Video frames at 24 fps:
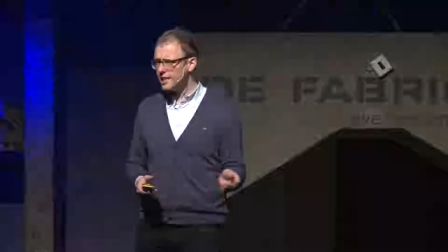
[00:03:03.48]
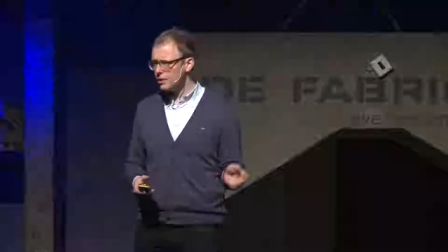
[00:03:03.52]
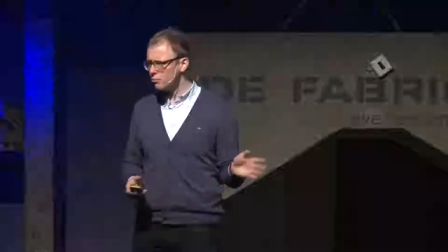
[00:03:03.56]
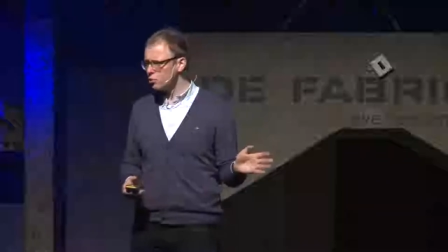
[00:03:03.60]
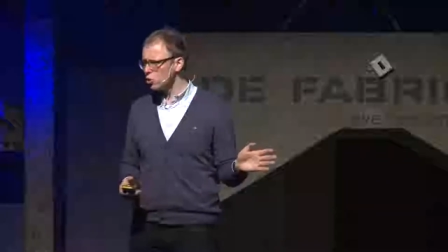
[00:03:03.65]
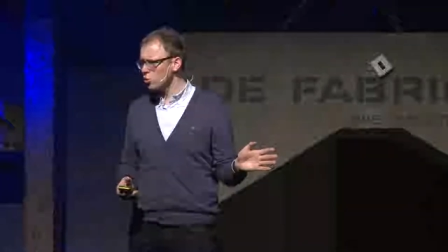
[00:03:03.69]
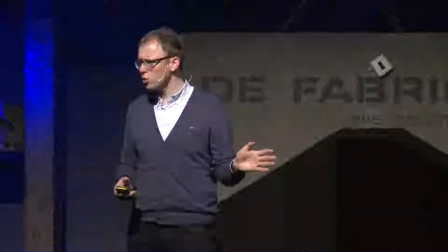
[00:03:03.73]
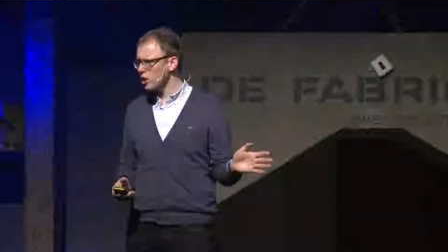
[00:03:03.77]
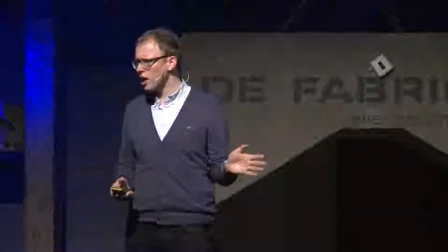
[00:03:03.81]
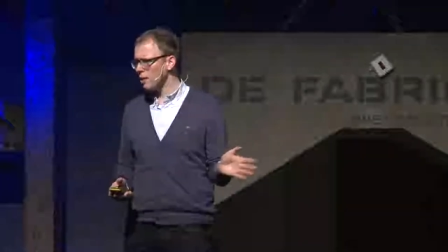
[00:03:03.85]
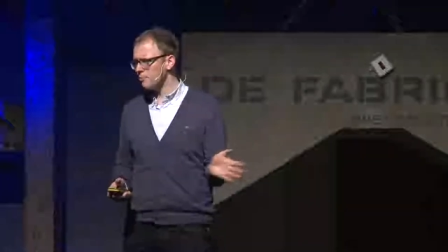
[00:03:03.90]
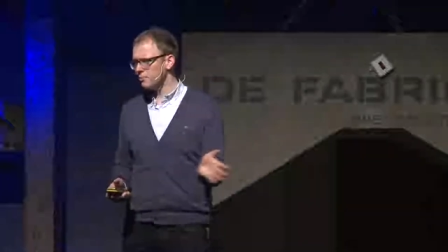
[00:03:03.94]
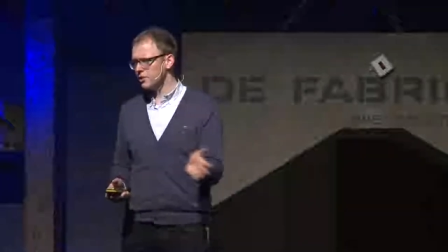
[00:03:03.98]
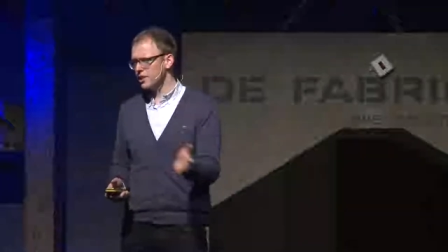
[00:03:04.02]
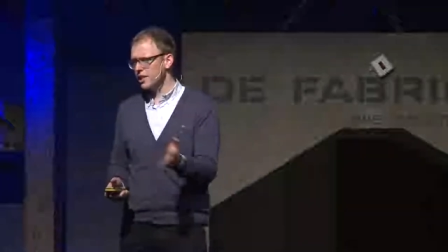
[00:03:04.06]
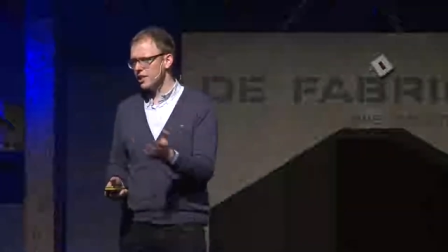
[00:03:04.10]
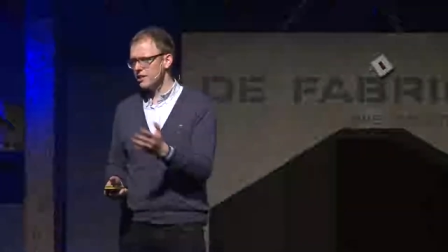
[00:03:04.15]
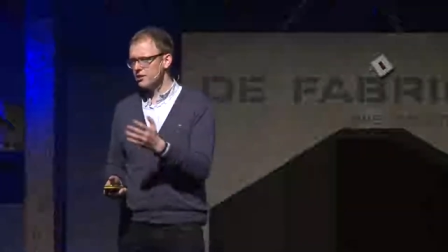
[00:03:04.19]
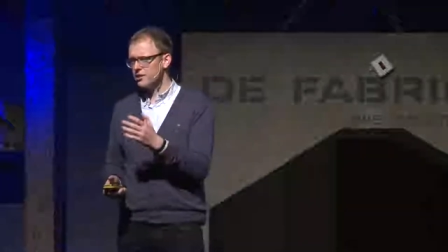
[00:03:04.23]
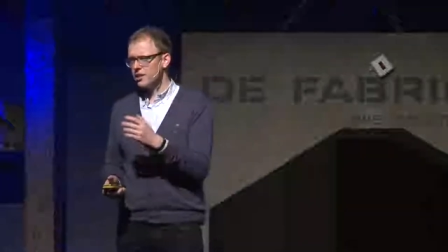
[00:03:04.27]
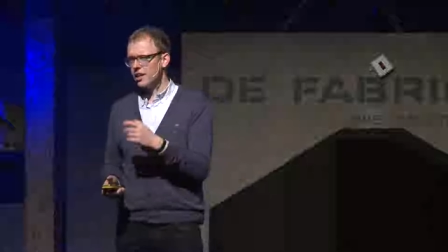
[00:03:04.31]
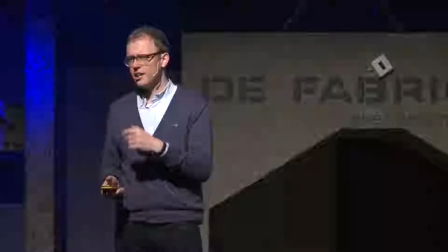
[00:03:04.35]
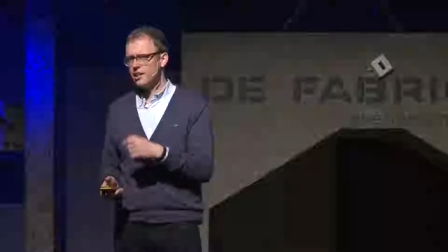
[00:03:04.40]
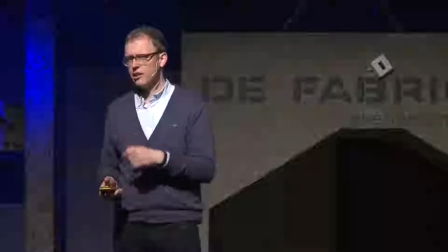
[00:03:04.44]
that broke up the
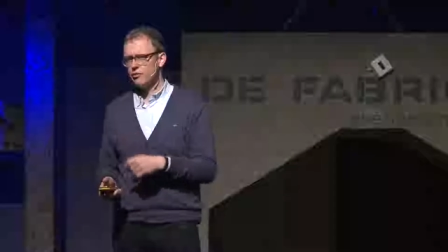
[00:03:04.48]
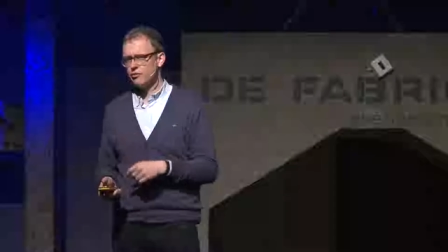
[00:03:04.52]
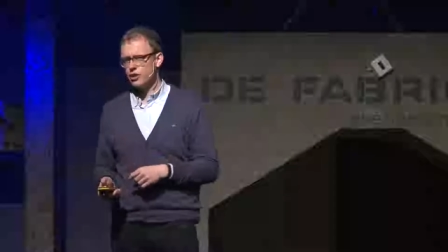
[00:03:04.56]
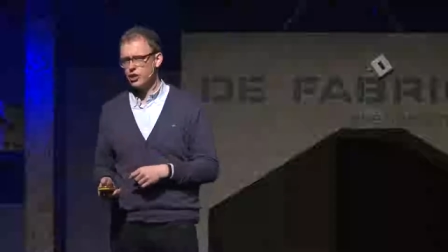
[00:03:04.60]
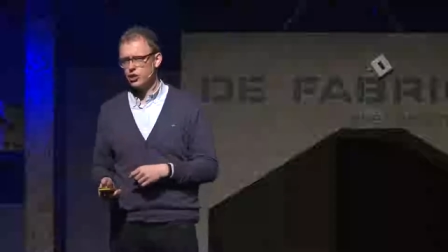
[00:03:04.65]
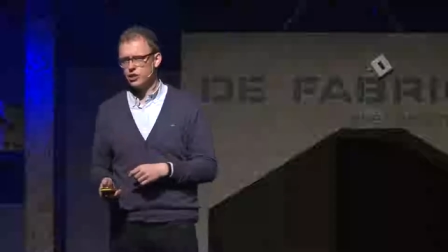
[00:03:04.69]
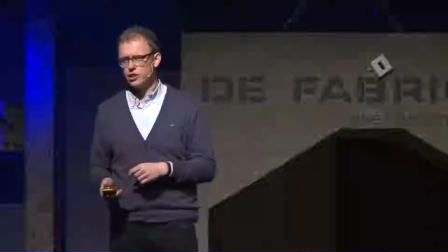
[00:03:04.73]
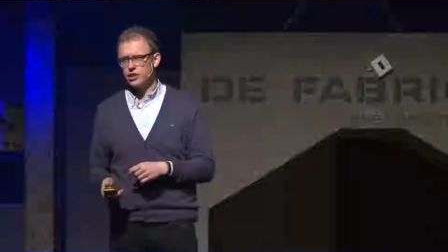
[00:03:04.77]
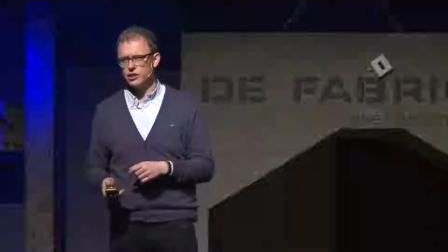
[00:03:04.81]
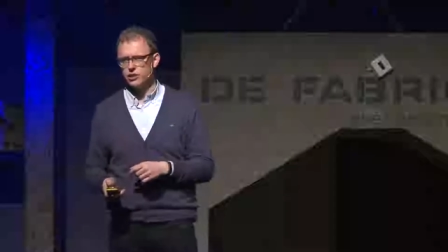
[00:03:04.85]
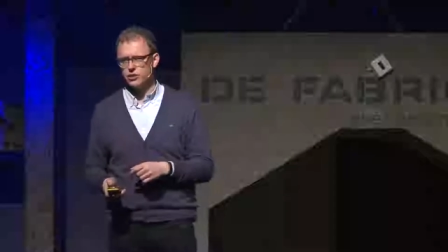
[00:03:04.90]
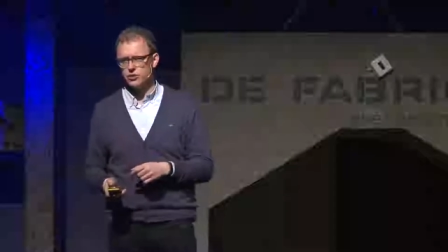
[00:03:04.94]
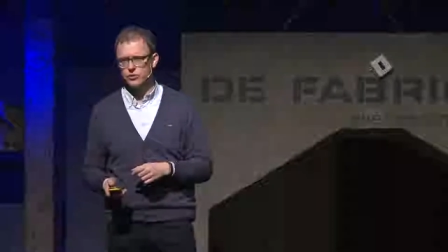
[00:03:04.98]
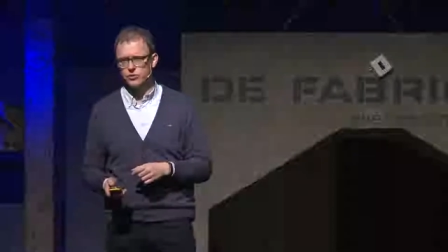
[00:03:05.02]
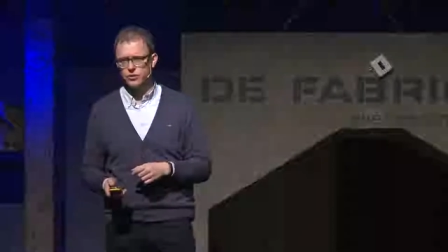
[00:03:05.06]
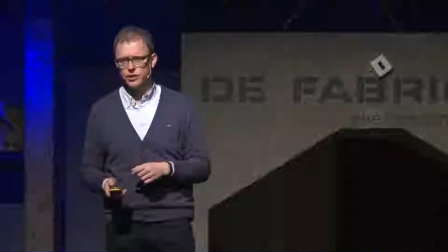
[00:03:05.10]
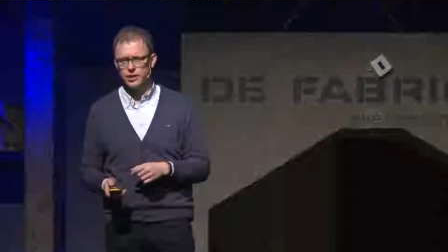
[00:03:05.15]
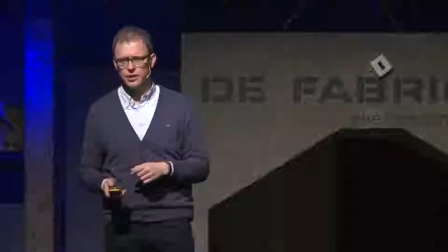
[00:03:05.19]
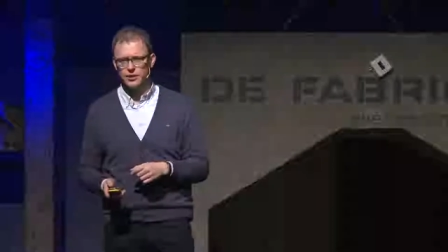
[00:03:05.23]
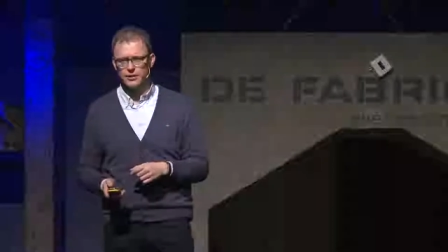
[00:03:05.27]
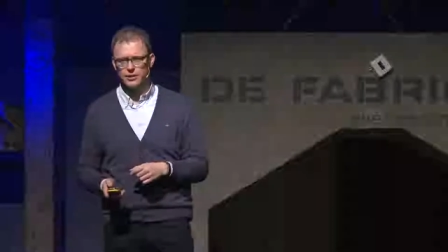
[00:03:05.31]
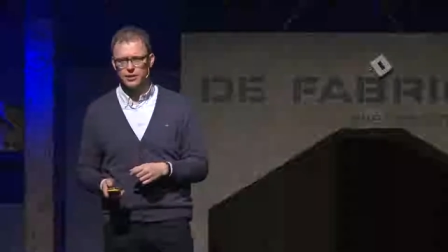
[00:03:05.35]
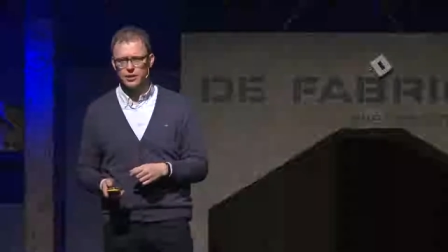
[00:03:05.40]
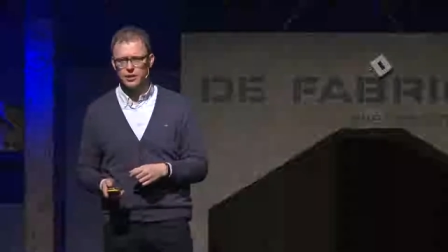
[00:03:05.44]
entire fashion industry.